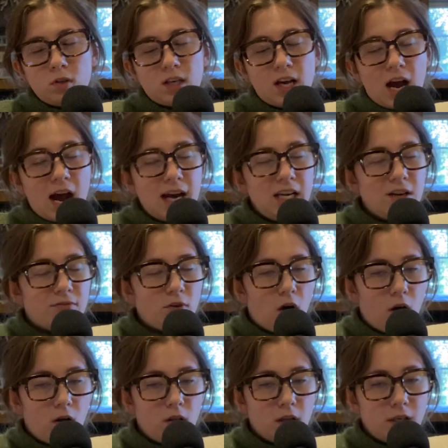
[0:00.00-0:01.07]
kind of
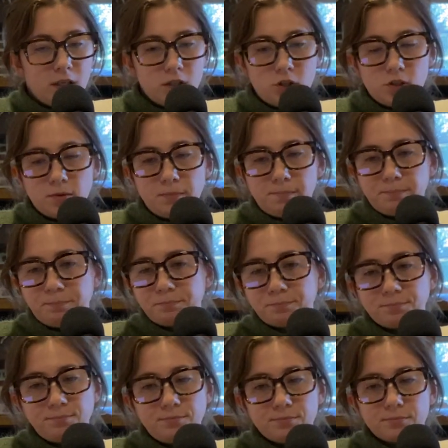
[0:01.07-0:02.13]
college,
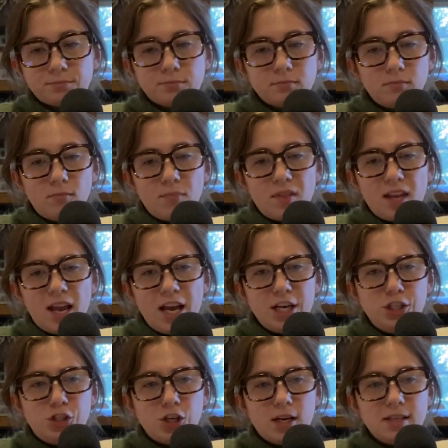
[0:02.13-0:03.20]
I
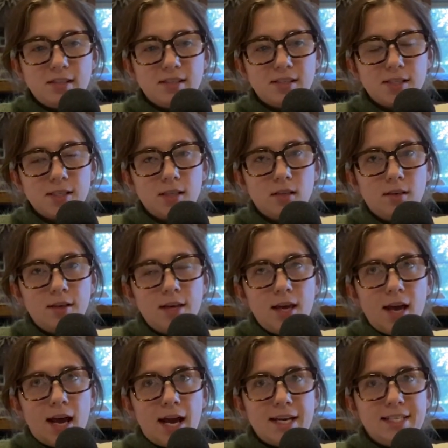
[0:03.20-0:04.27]

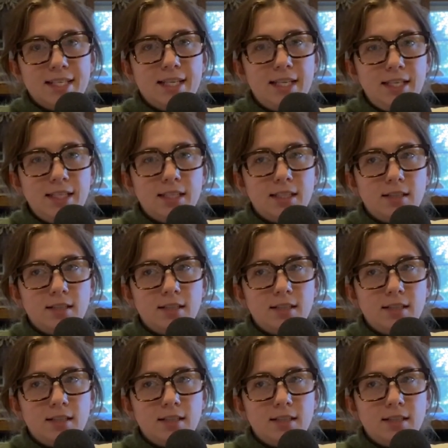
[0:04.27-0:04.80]
didn't